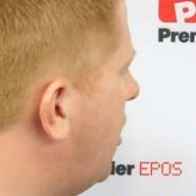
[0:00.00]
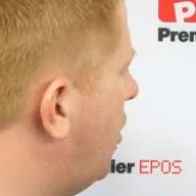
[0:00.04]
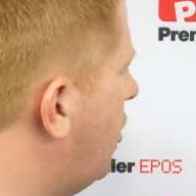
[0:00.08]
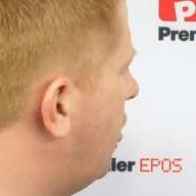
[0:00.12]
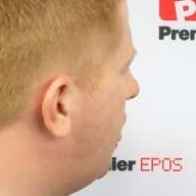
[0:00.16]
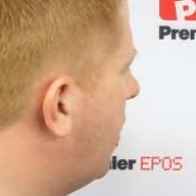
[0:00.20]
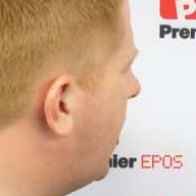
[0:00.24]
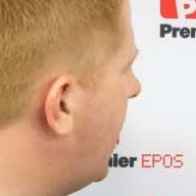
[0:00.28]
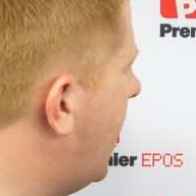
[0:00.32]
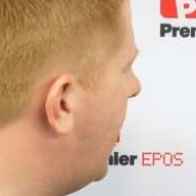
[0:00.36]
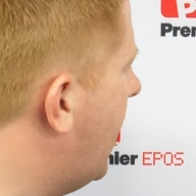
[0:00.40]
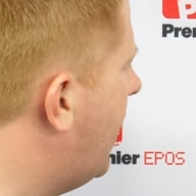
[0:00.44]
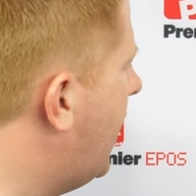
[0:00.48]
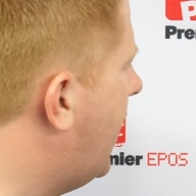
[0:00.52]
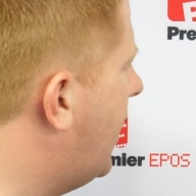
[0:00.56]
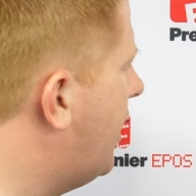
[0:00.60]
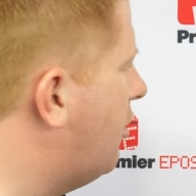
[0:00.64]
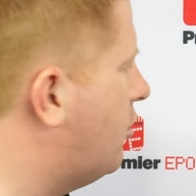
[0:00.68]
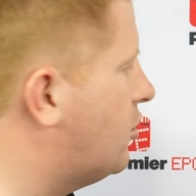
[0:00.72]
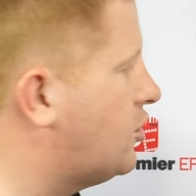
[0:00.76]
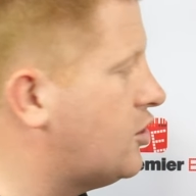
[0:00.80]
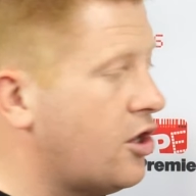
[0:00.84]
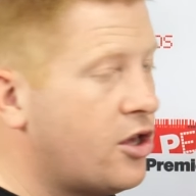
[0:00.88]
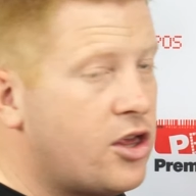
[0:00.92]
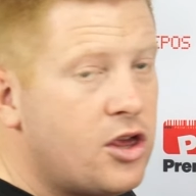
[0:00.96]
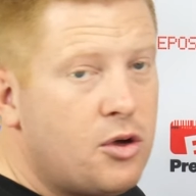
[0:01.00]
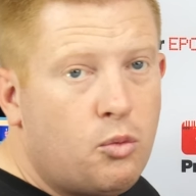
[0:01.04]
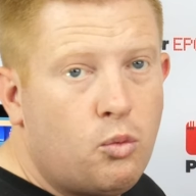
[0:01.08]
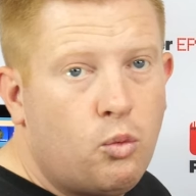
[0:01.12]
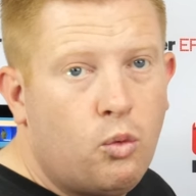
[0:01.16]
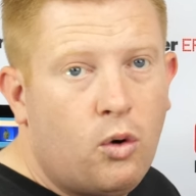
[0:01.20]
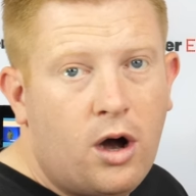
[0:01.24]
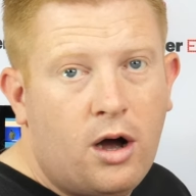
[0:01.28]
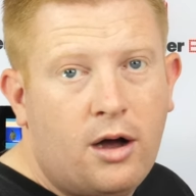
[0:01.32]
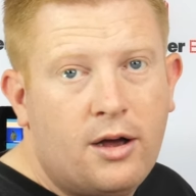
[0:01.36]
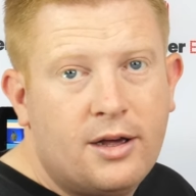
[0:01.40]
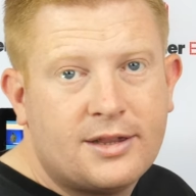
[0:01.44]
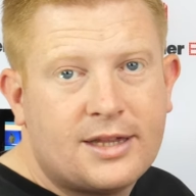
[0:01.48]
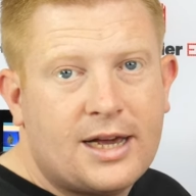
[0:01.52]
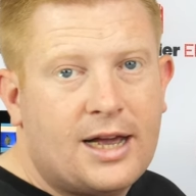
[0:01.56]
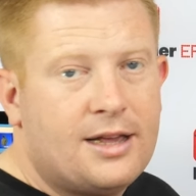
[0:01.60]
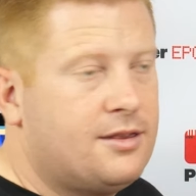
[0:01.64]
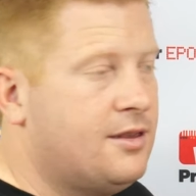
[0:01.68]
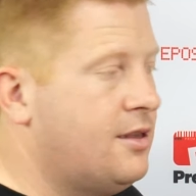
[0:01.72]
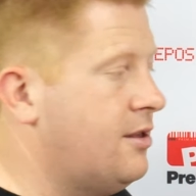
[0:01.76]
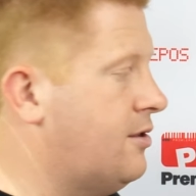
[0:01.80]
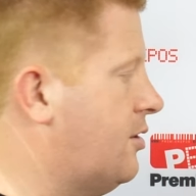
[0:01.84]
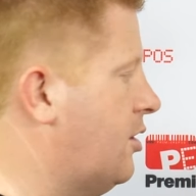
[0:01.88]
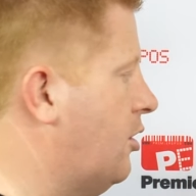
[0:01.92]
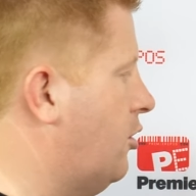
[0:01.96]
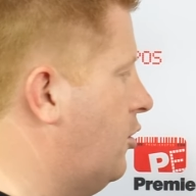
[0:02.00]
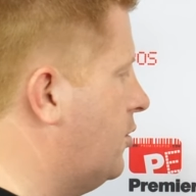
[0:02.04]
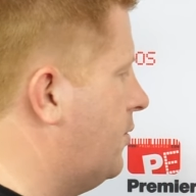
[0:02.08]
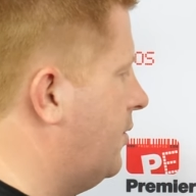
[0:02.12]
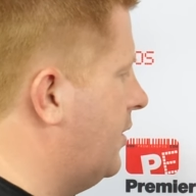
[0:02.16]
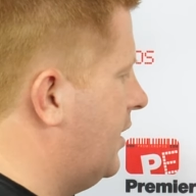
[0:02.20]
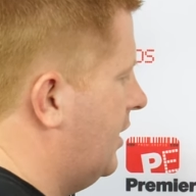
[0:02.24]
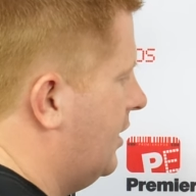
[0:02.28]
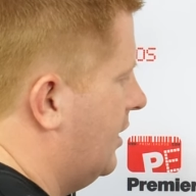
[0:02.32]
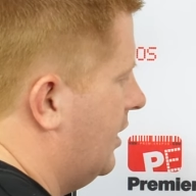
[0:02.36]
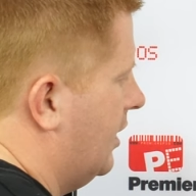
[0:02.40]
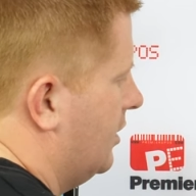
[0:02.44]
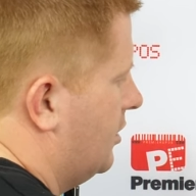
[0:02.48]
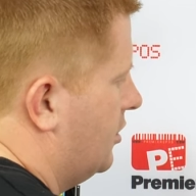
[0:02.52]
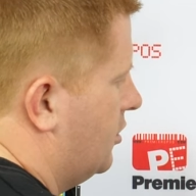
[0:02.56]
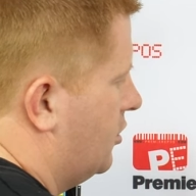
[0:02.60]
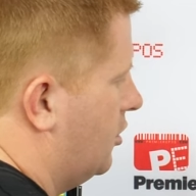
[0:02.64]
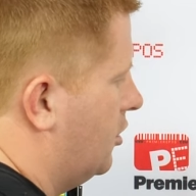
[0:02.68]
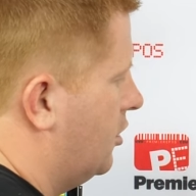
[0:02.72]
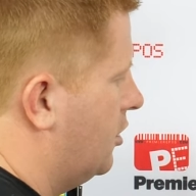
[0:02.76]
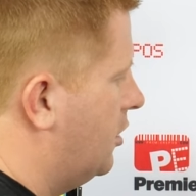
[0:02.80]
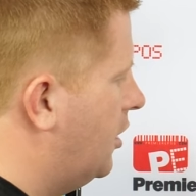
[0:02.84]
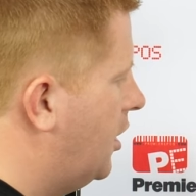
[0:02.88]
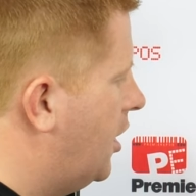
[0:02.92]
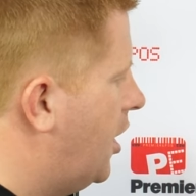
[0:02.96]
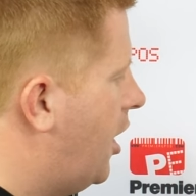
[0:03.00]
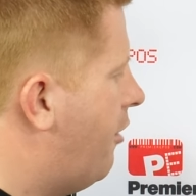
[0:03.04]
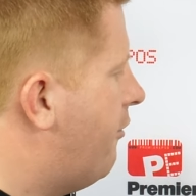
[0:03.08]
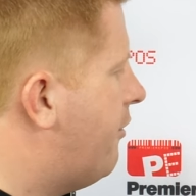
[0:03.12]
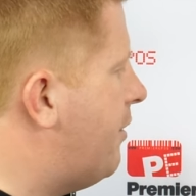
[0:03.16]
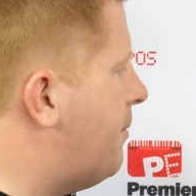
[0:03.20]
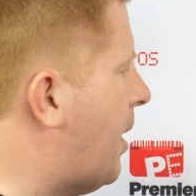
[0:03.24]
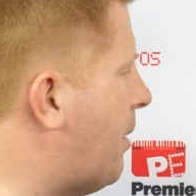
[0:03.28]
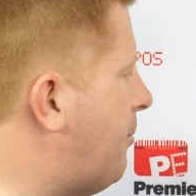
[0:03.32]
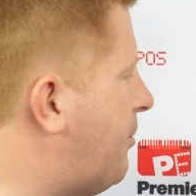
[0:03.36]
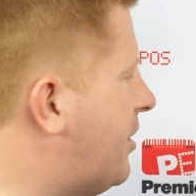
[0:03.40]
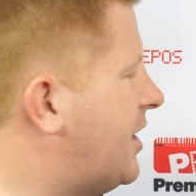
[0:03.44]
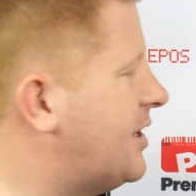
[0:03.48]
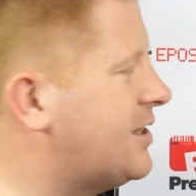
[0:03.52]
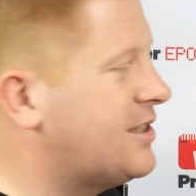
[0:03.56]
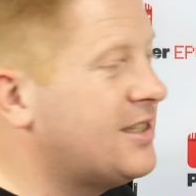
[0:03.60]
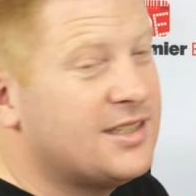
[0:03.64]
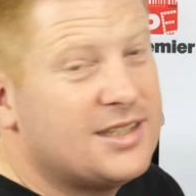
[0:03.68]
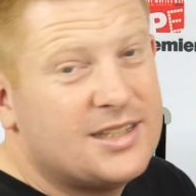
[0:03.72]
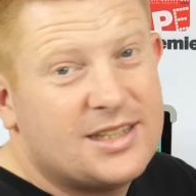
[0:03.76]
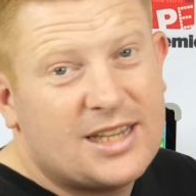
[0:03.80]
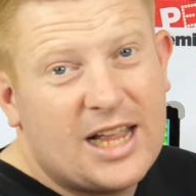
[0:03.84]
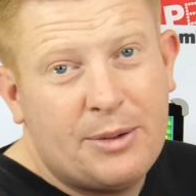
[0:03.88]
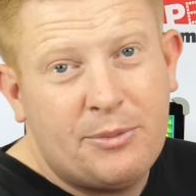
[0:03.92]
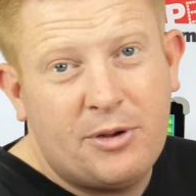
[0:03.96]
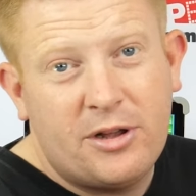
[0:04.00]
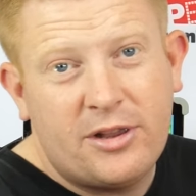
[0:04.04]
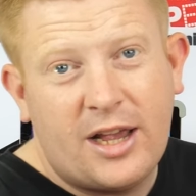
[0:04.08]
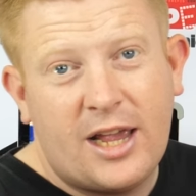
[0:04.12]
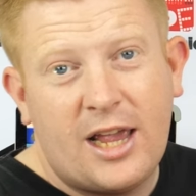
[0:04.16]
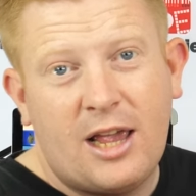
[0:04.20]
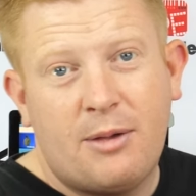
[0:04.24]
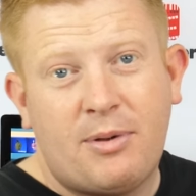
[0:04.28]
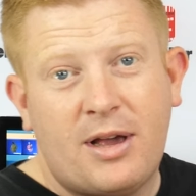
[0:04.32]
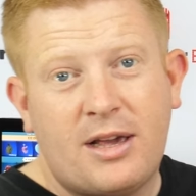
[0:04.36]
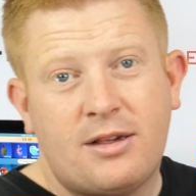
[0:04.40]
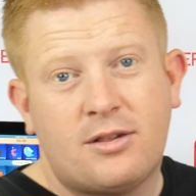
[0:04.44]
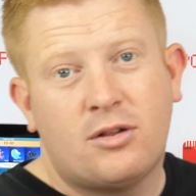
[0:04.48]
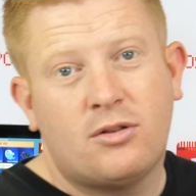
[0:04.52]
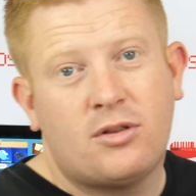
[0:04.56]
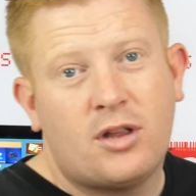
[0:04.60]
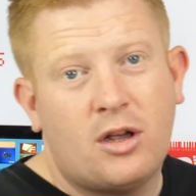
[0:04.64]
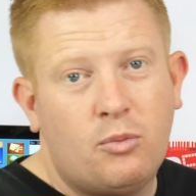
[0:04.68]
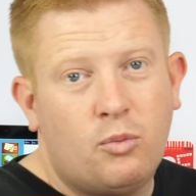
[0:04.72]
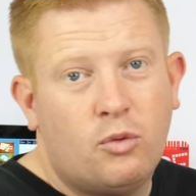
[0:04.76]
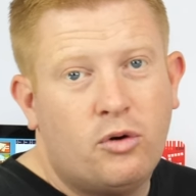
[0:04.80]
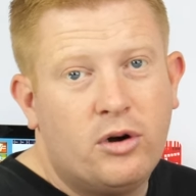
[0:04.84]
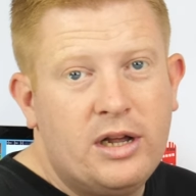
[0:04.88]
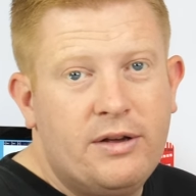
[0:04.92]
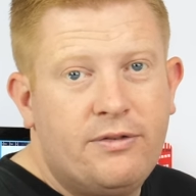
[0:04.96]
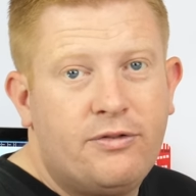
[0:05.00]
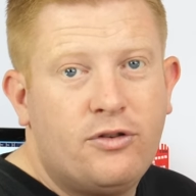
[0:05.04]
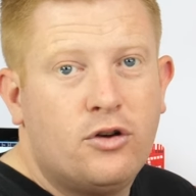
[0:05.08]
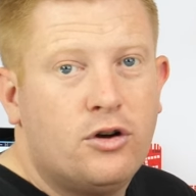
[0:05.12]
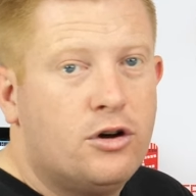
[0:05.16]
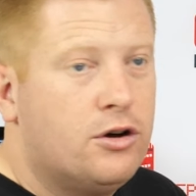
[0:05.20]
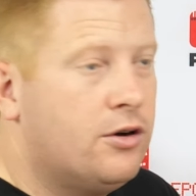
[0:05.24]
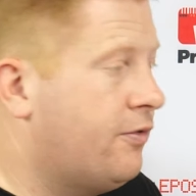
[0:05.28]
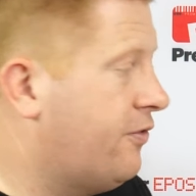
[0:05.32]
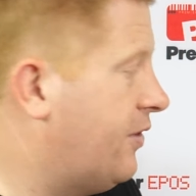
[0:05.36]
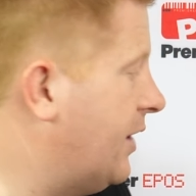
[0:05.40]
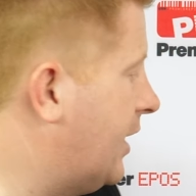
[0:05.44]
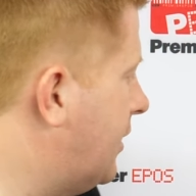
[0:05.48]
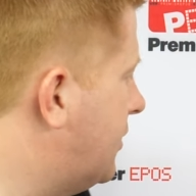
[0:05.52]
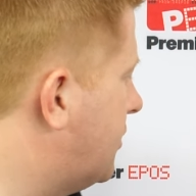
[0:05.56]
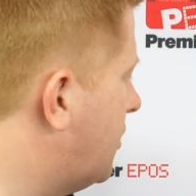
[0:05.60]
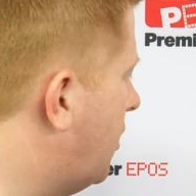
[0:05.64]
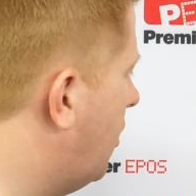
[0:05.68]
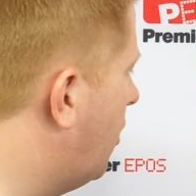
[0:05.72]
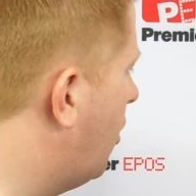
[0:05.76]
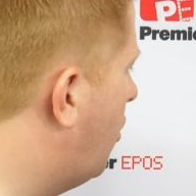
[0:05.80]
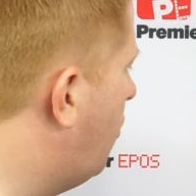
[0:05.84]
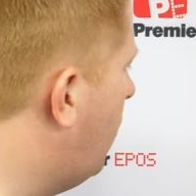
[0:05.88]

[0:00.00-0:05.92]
to look at, and it'll show you what has actually sold within that store. Remember, this is a demo database, so don't worry if your figures aren't